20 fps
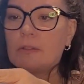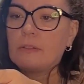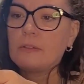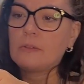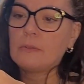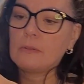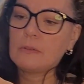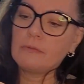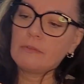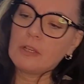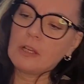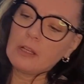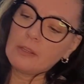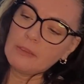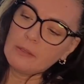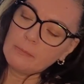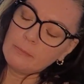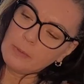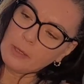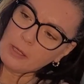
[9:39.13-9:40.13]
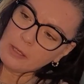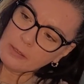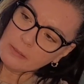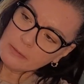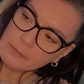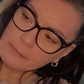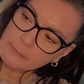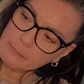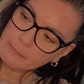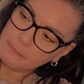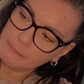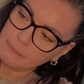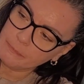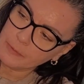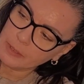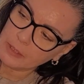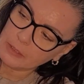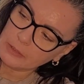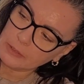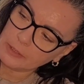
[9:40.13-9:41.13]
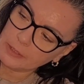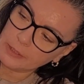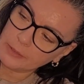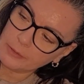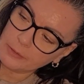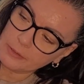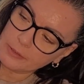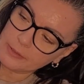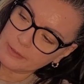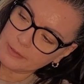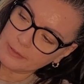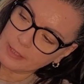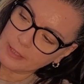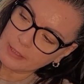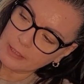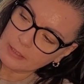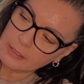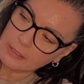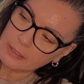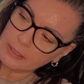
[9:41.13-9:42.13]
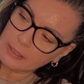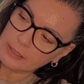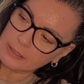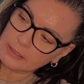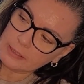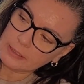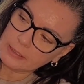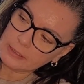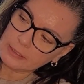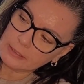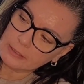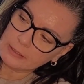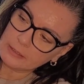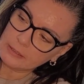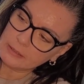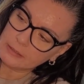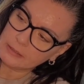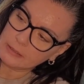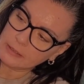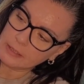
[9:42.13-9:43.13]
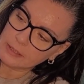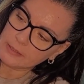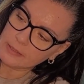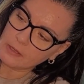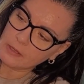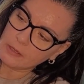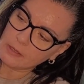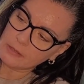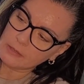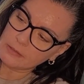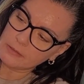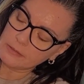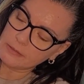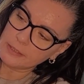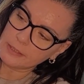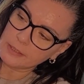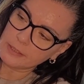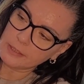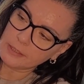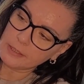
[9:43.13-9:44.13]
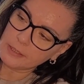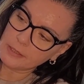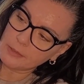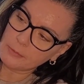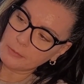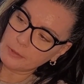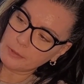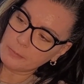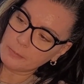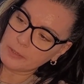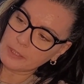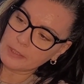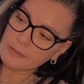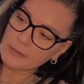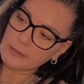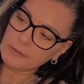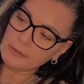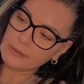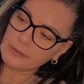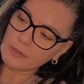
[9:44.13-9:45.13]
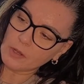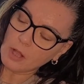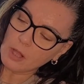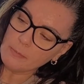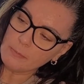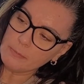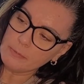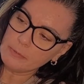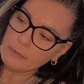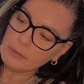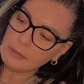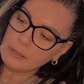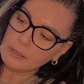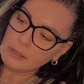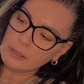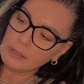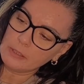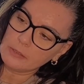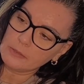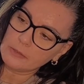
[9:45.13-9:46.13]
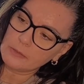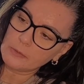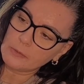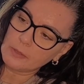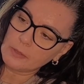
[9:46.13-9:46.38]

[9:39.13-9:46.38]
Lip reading: So I've got the bottom layer is leca, and then it's got the aeroid mix on the top so